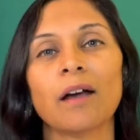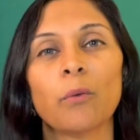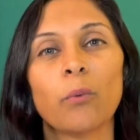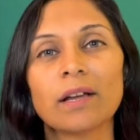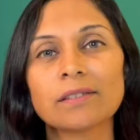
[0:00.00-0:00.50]

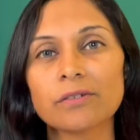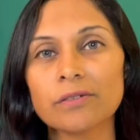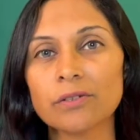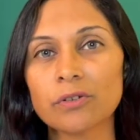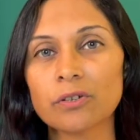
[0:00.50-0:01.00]
Once your
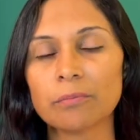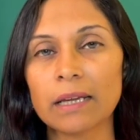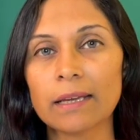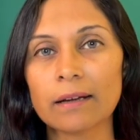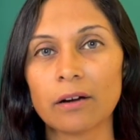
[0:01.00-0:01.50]
social
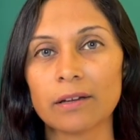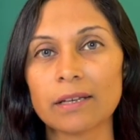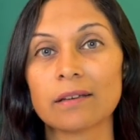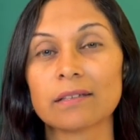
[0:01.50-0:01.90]
media content